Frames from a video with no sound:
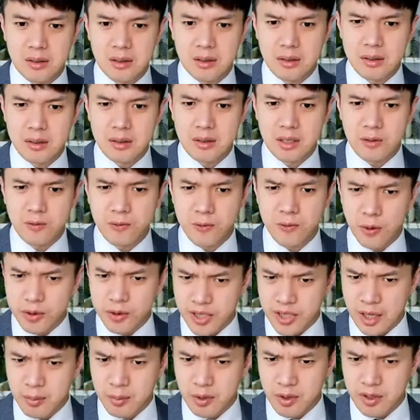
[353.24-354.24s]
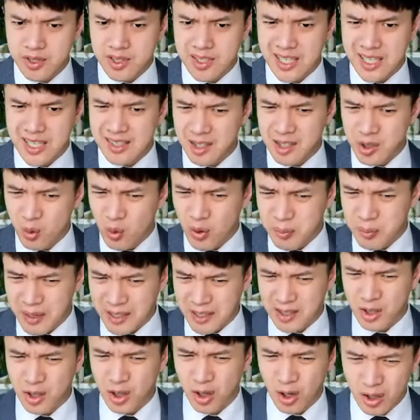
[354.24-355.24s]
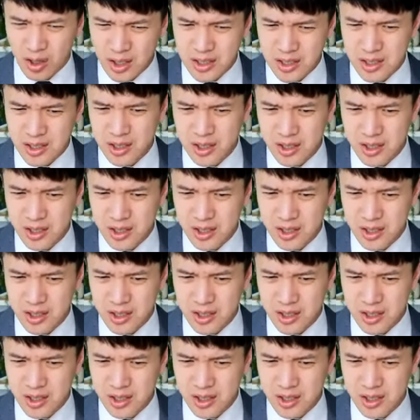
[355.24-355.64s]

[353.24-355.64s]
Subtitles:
did full-time real estate, and you went back to college?